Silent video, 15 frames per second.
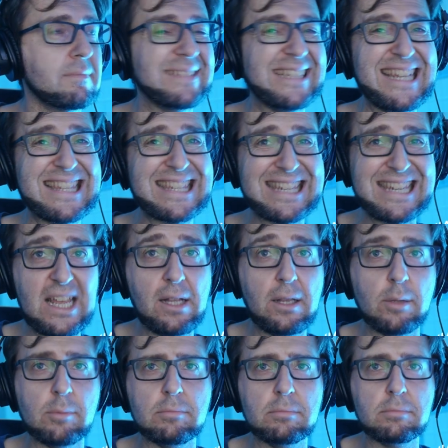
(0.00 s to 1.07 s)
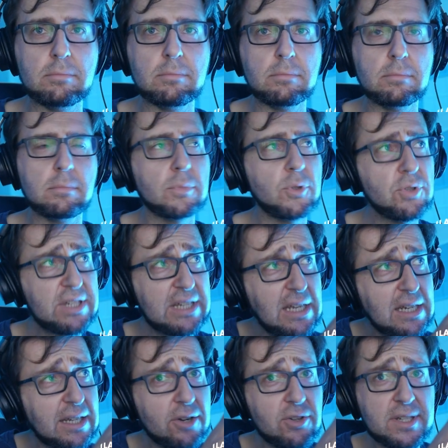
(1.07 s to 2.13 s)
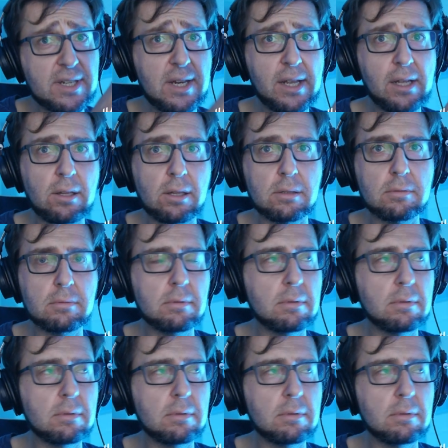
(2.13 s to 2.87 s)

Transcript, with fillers: it's nil. You see, there's nil.